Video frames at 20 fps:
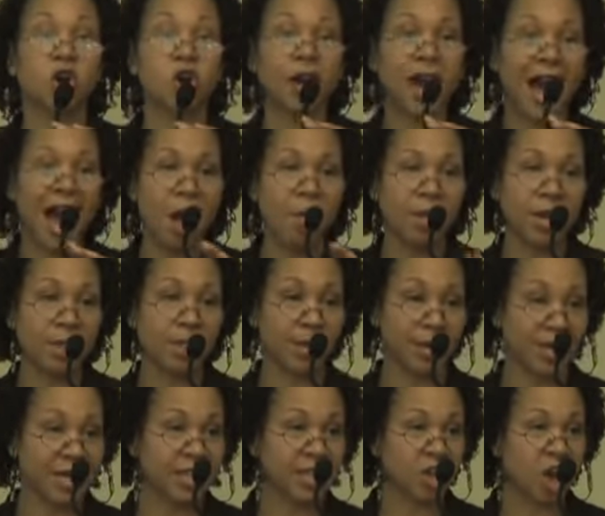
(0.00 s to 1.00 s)
on how many
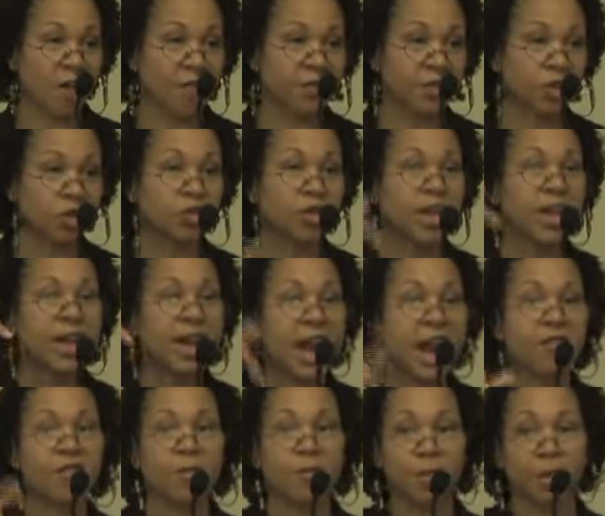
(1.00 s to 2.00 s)
police officers in
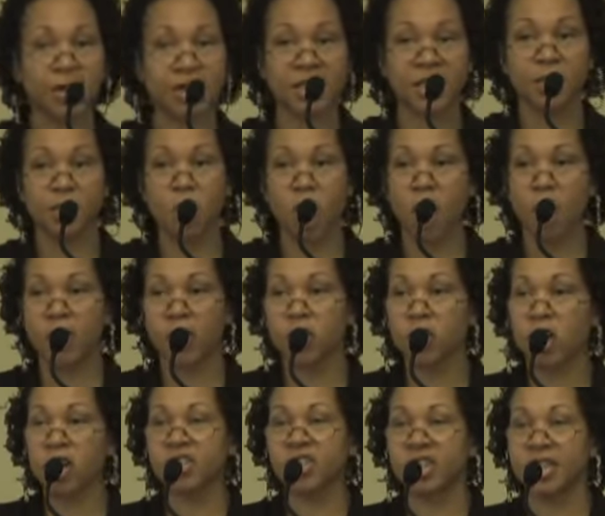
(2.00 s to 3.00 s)
every police department
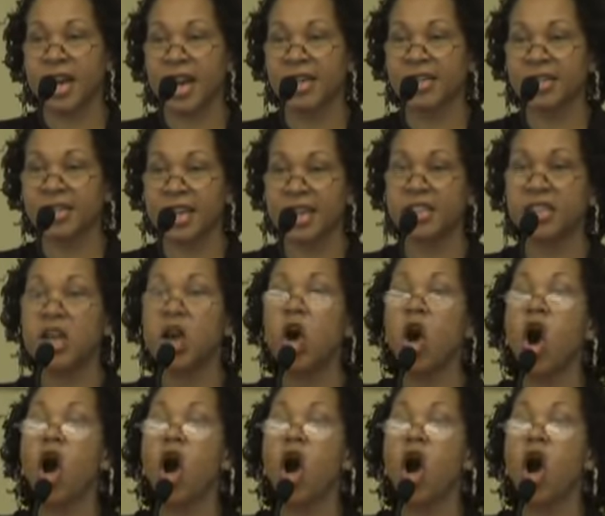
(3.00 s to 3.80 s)
across the United States